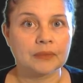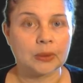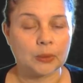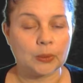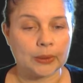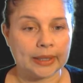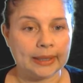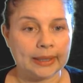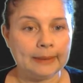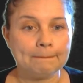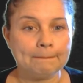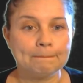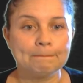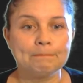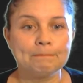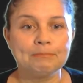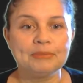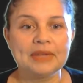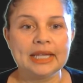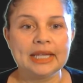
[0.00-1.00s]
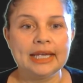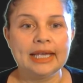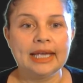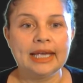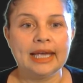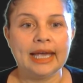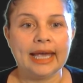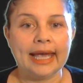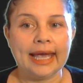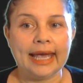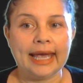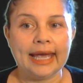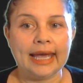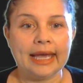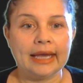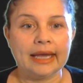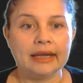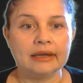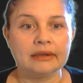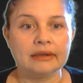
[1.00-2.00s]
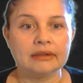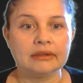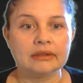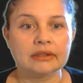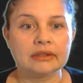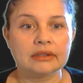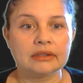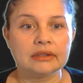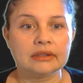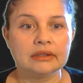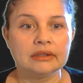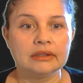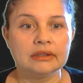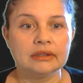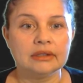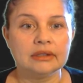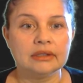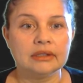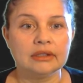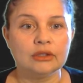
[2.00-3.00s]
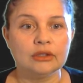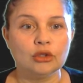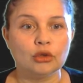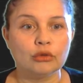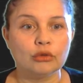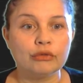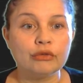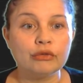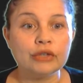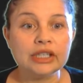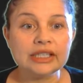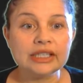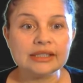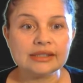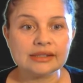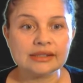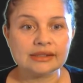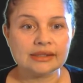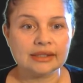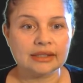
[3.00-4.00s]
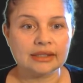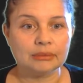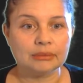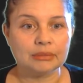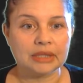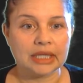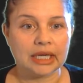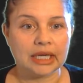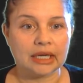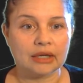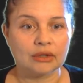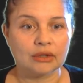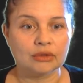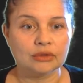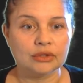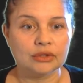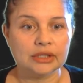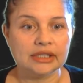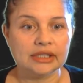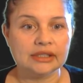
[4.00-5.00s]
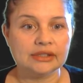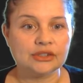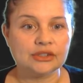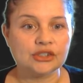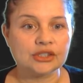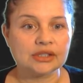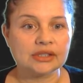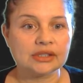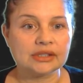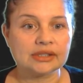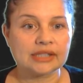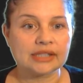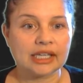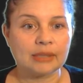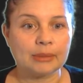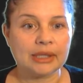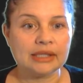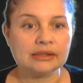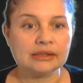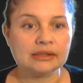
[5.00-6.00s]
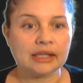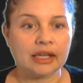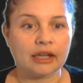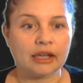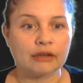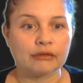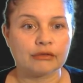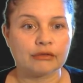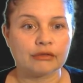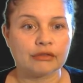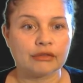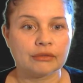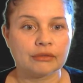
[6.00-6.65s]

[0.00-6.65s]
Okay, and your first term now is just the same as f.